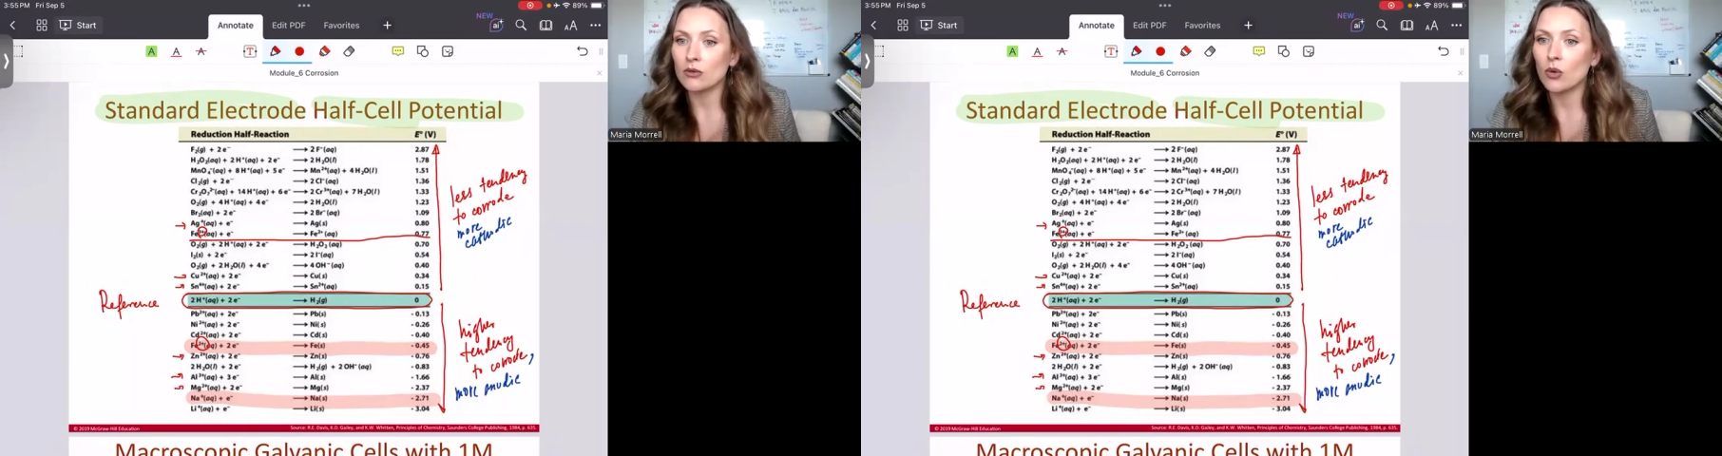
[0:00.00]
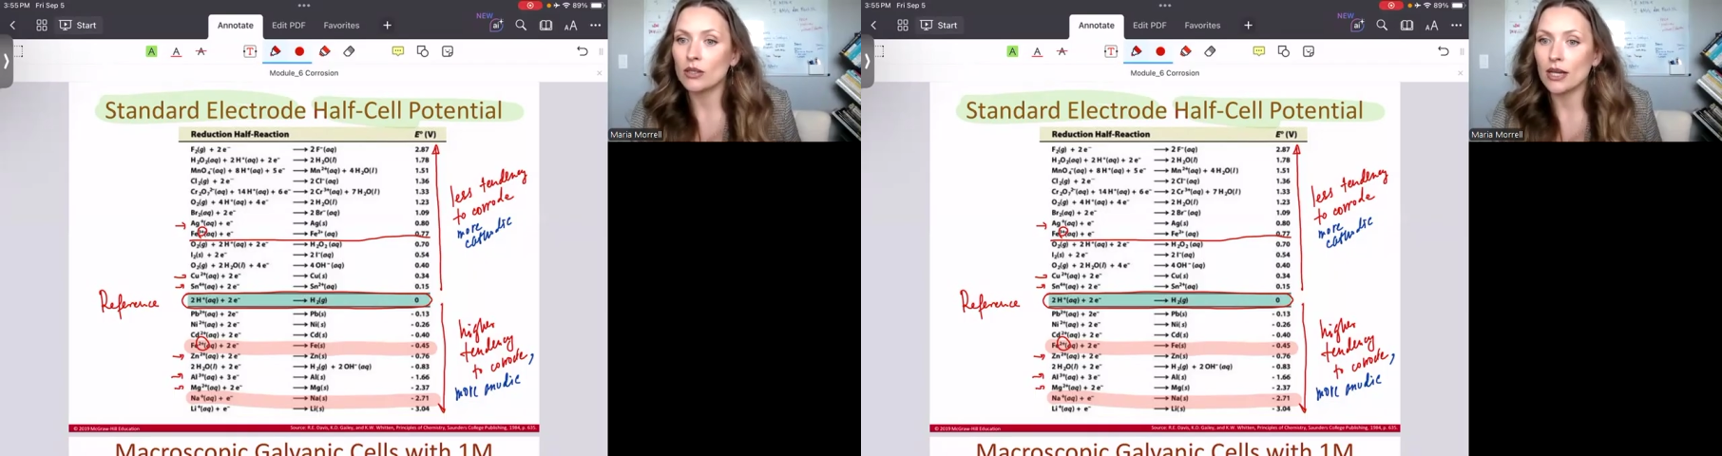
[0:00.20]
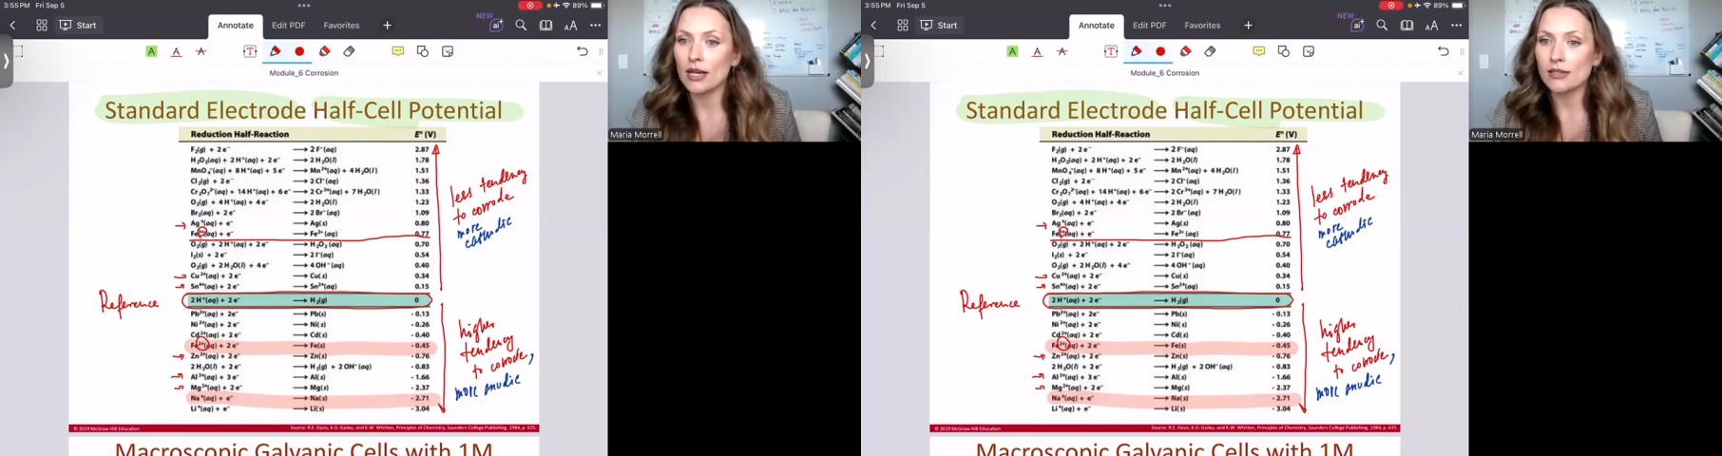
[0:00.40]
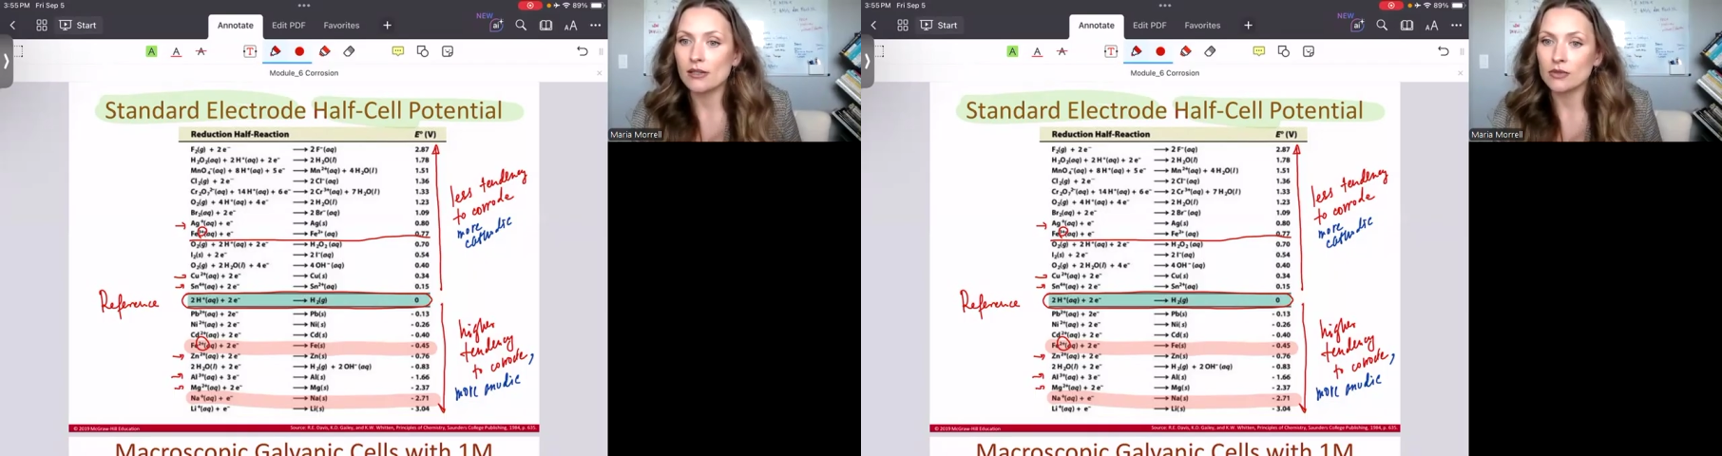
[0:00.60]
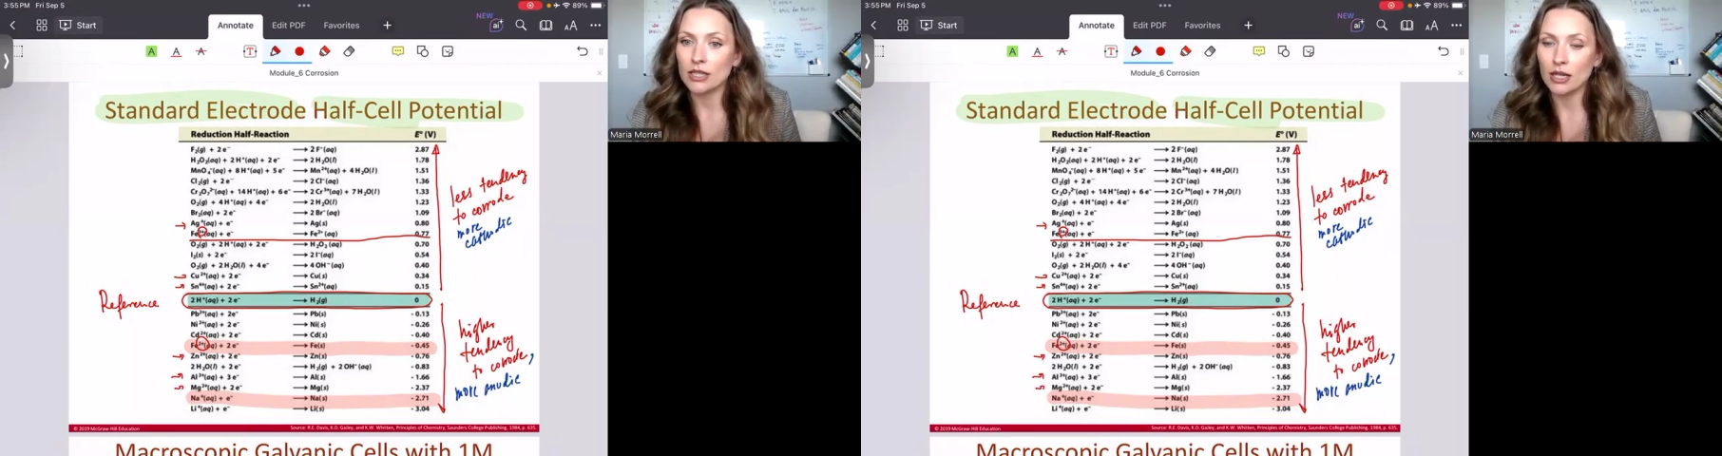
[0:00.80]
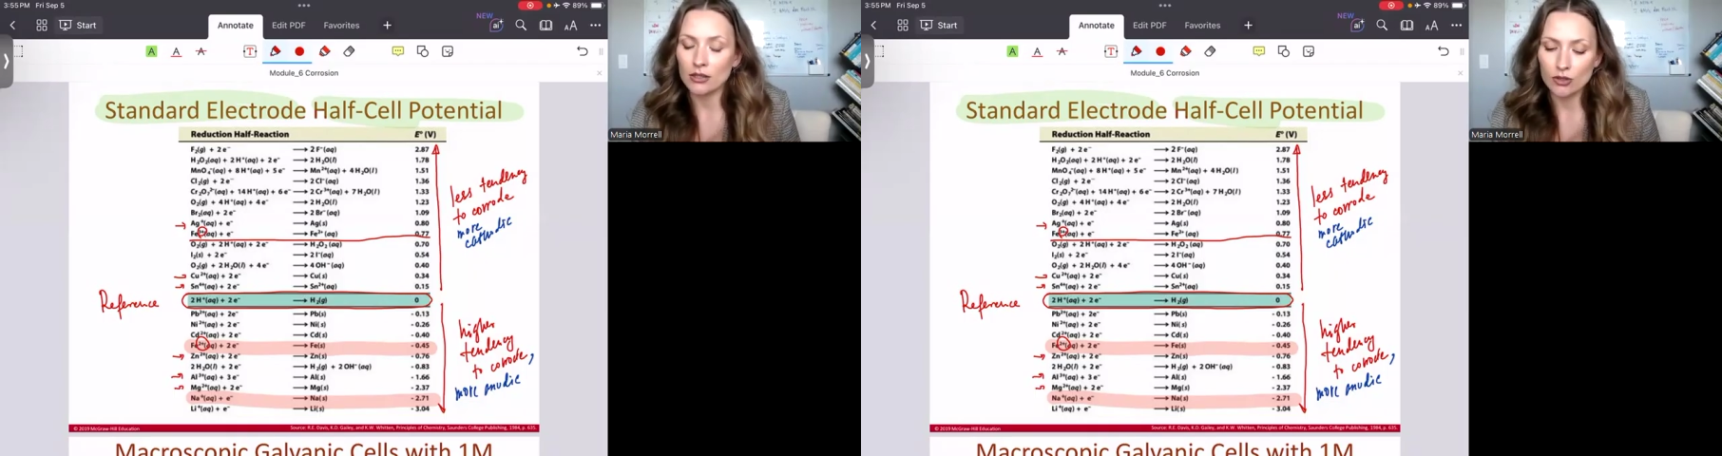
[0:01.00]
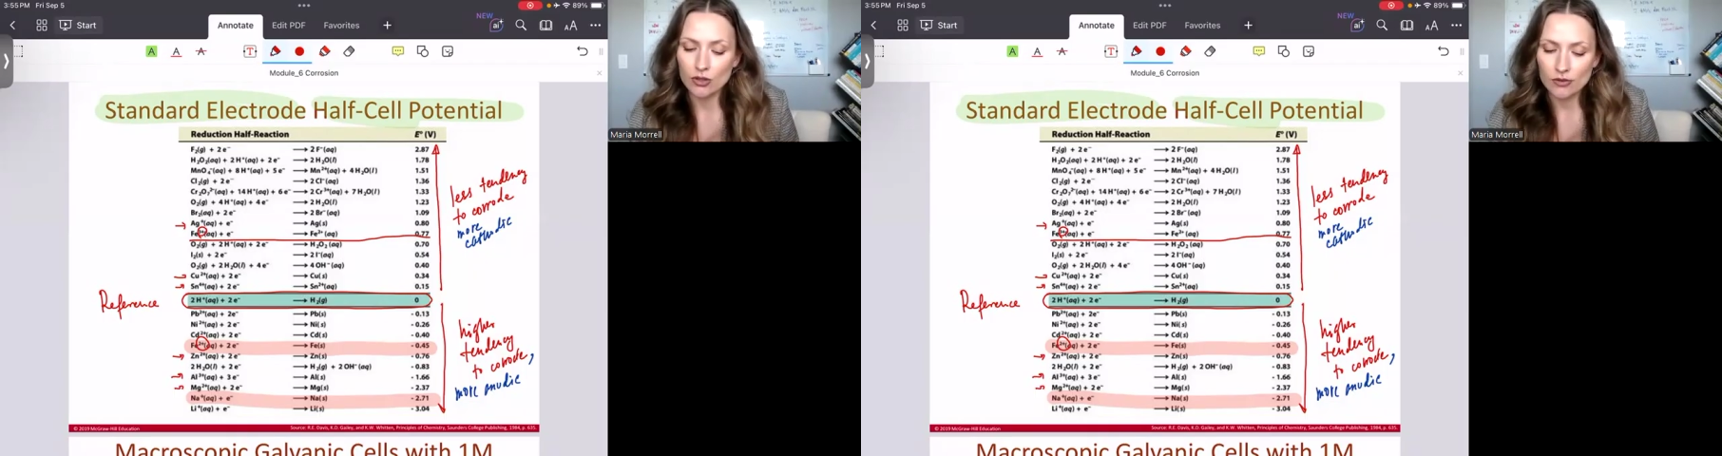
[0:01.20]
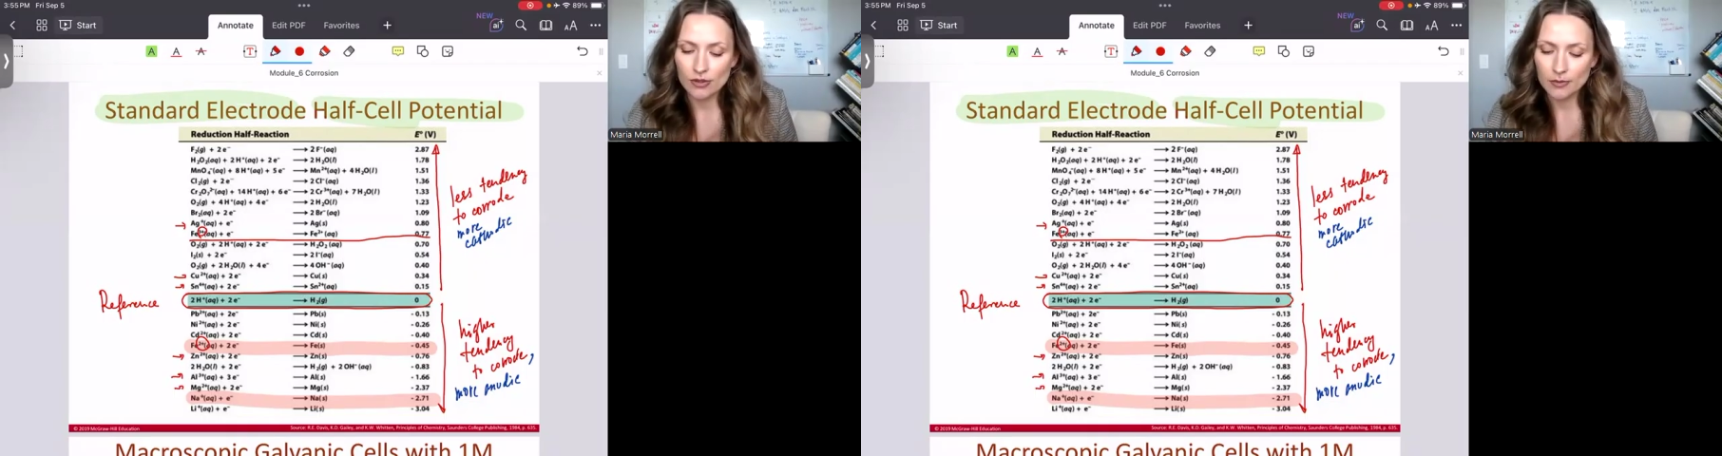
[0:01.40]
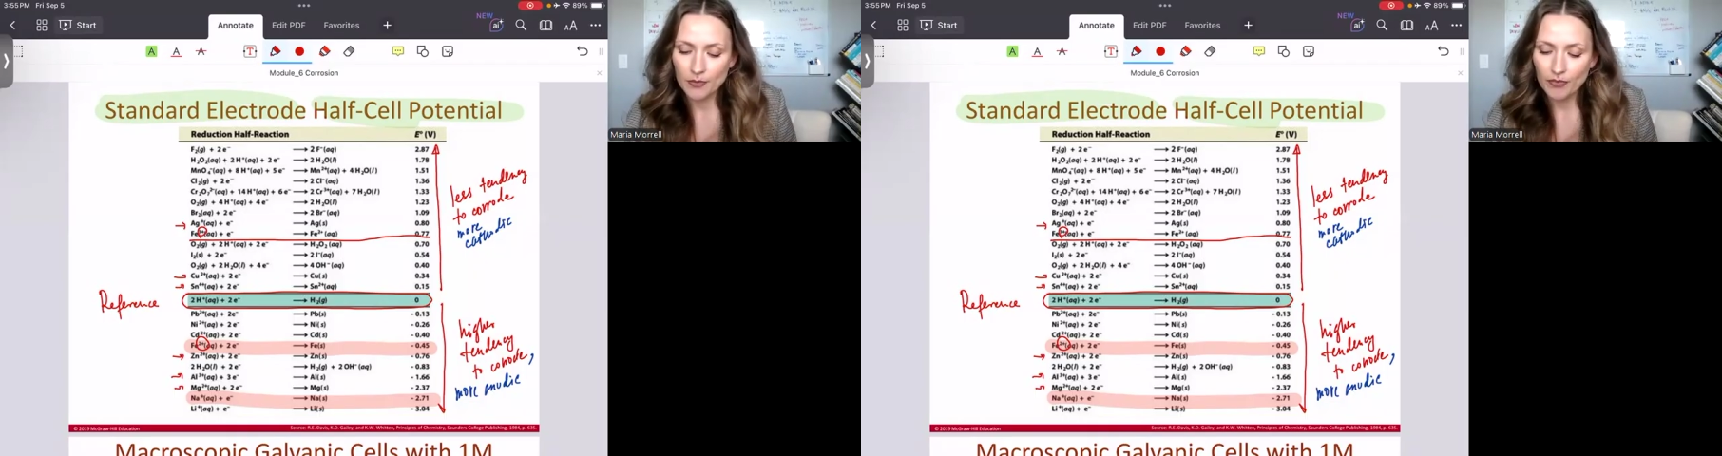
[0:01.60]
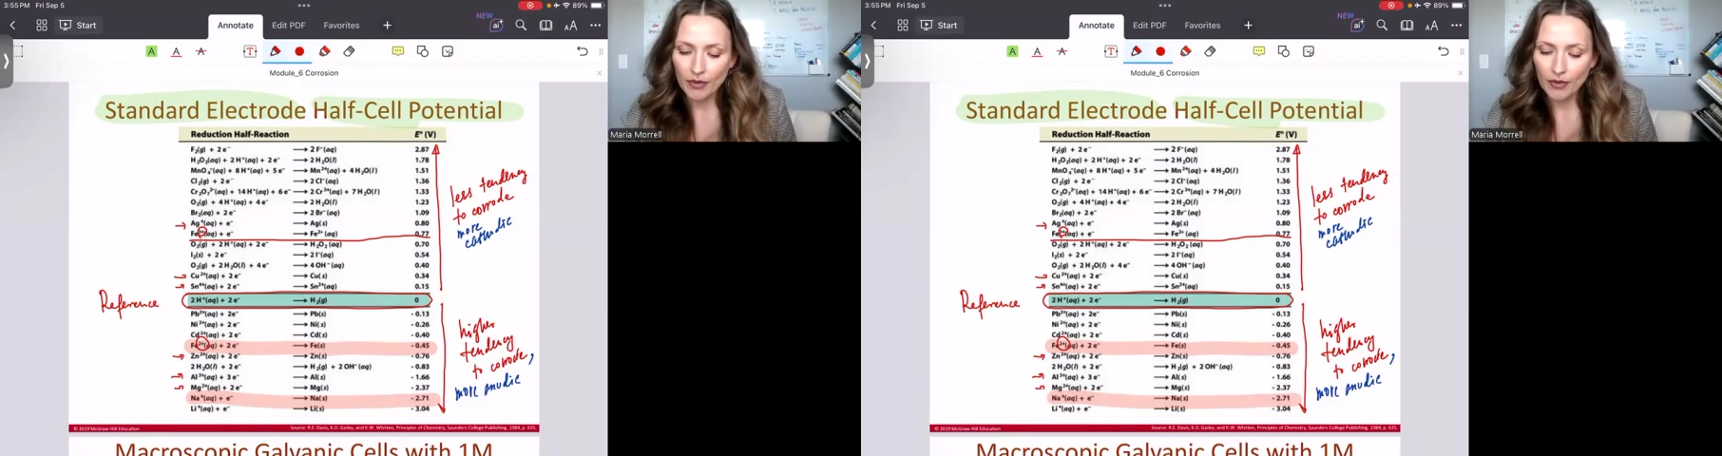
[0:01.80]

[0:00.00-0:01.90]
The one that has 3 electrons.